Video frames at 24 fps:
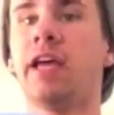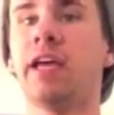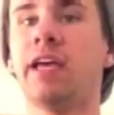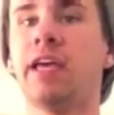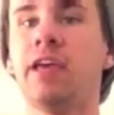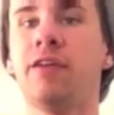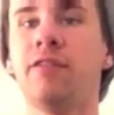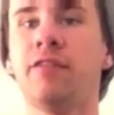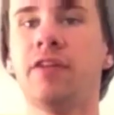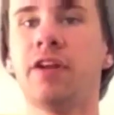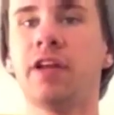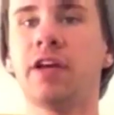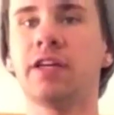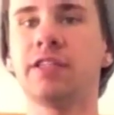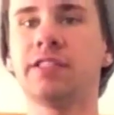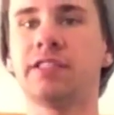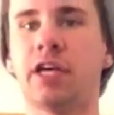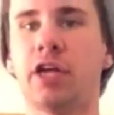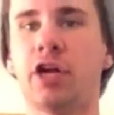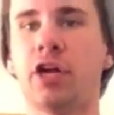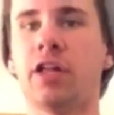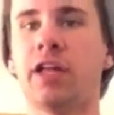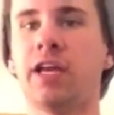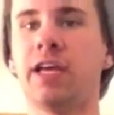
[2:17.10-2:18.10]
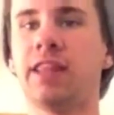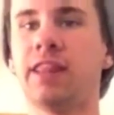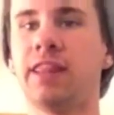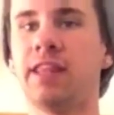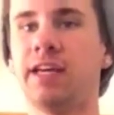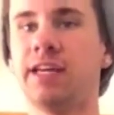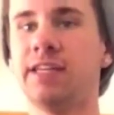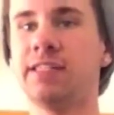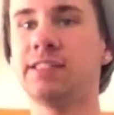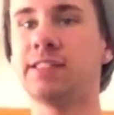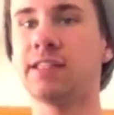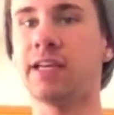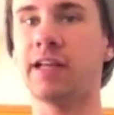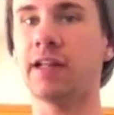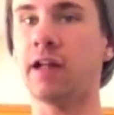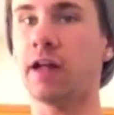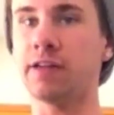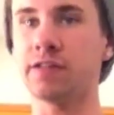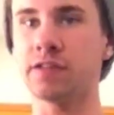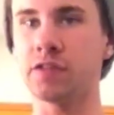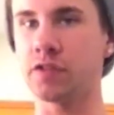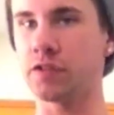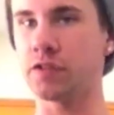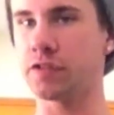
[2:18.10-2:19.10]
like even a container like this, like
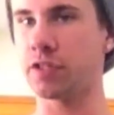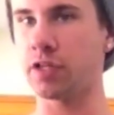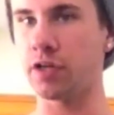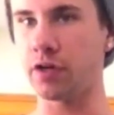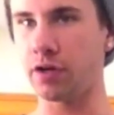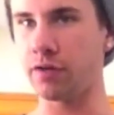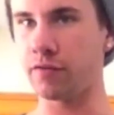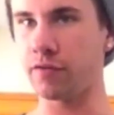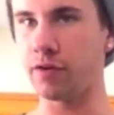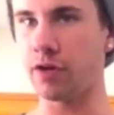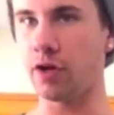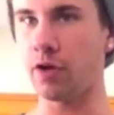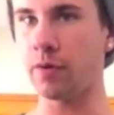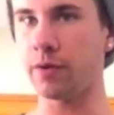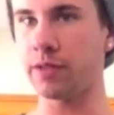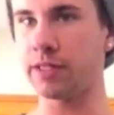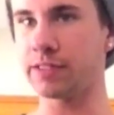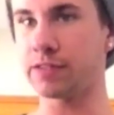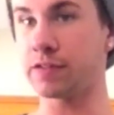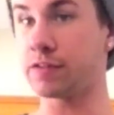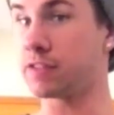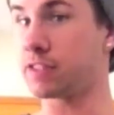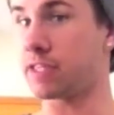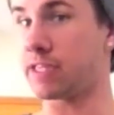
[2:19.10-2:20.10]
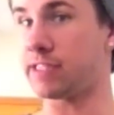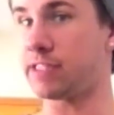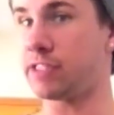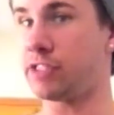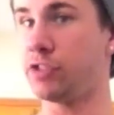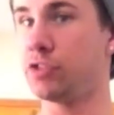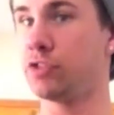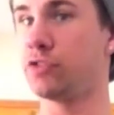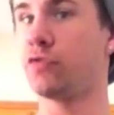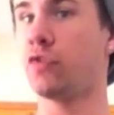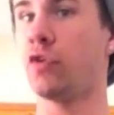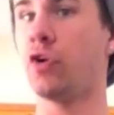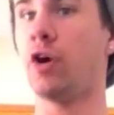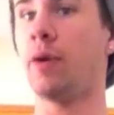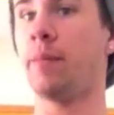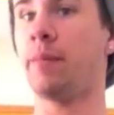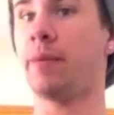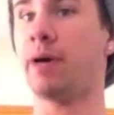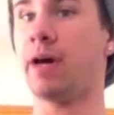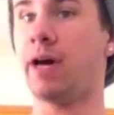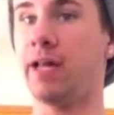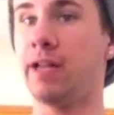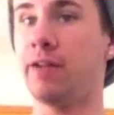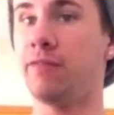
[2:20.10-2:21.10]
I seriously don't even know what this is last used for. I'm
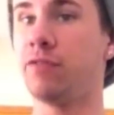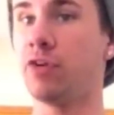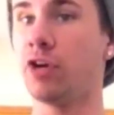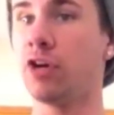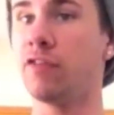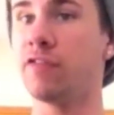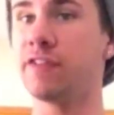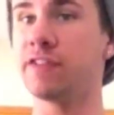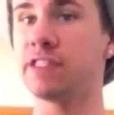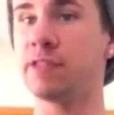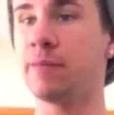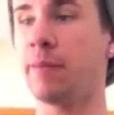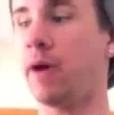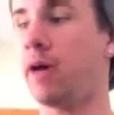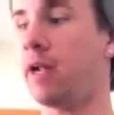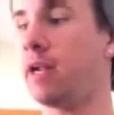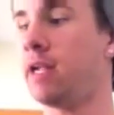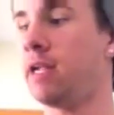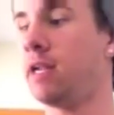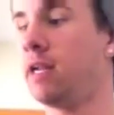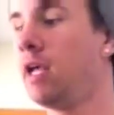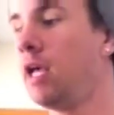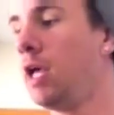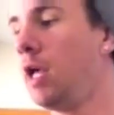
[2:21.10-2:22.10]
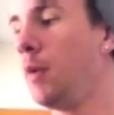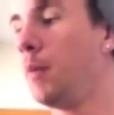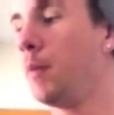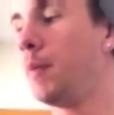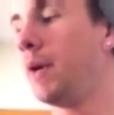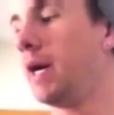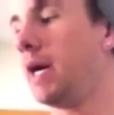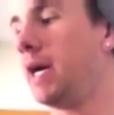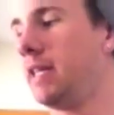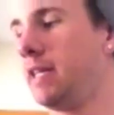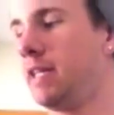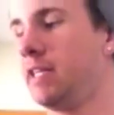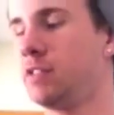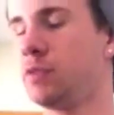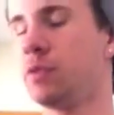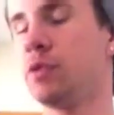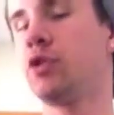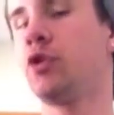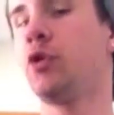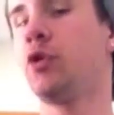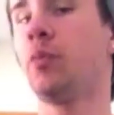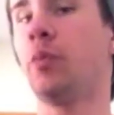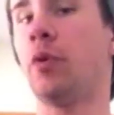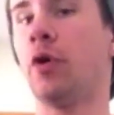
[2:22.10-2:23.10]
kind of nervous about it, but this will
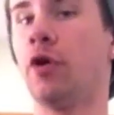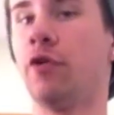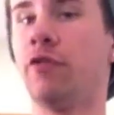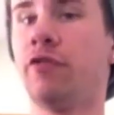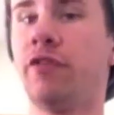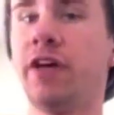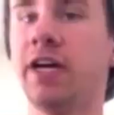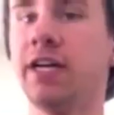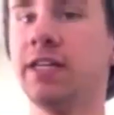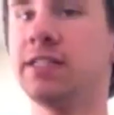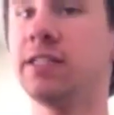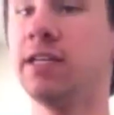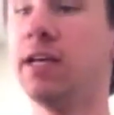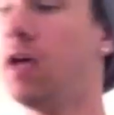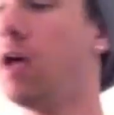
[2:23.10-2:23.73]
do perfect.